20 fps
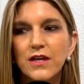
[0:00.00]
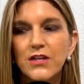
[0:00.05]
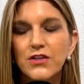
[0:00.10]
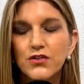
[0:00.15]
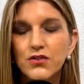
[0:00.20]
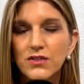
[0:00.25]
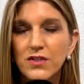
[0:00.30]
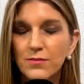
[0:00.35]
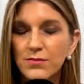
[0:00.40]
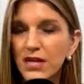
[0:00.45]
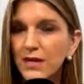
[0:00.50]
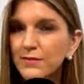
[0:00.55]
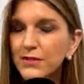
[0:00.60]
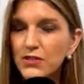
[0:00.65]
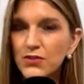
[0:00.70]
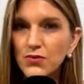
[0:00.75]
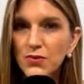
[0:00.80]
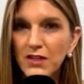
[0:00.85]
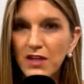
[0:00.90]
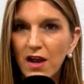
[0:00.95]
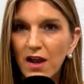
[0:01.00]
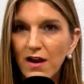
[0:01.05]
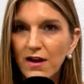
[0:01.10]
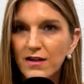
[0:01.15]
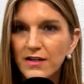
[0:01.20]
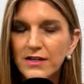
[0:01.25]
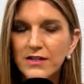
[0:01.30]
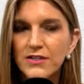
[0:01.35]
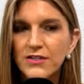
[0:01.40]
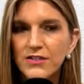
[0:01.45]
sometimes it's really
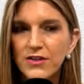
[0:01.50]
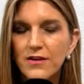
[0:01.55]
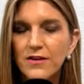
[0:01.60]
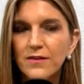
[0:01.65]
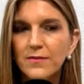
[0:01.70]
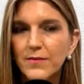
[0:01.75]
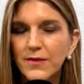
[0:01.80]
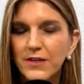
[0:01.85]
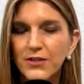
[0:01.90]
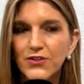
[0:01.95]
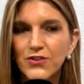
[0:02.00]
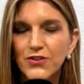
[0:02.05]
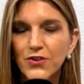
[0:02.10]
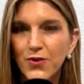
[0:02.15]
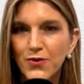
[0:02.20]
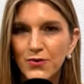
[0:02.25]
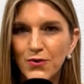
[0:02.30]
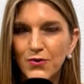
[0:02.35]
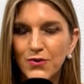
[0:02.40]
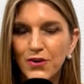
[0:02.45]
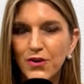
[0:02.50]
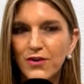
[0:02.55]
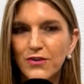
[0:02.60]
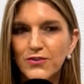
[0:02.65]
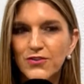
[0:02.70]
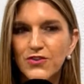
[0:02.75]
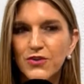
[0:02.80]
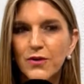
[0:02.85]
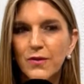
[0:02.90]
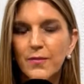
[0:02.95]
hard in a startup because you don't know the
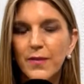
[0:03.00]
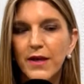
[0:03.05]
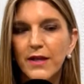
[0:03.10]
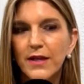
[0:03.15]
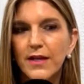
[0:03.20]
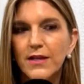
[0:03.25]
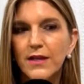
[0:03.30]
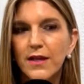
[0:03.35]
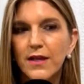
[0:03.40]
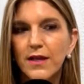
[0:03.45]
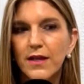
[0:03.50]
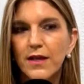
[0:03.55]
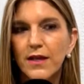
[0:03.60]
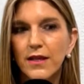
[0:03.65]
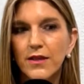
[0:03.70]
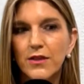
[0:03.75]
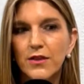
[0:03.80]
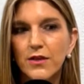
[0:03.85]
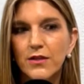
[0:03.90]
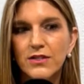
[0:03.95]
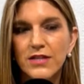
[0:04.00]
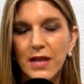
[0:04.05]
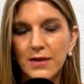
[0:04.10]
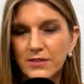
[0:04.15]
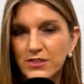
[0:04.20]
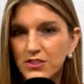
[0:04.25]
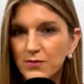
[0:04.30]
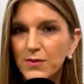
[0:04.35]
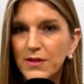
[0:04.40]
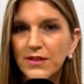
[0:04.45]
culture, but it
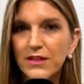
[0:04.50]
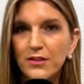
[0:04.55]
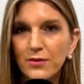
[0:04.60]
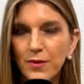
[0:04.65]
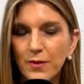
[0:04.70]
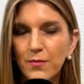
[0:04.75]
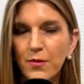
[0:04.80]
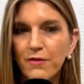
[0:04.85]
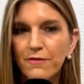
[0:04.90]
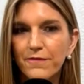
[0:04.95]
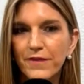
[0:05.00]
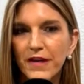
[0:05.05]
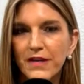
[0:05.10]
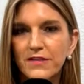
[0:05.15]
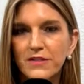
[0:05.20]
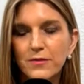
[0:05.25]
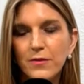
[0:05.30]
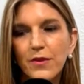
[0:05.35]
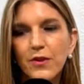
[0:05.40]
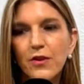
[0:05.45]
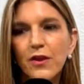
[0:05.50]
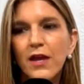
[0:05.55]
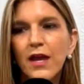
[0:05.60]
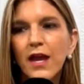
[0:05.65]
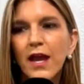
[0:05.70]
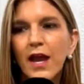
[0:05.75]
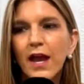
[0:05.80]
tends to be a little bit more flexible.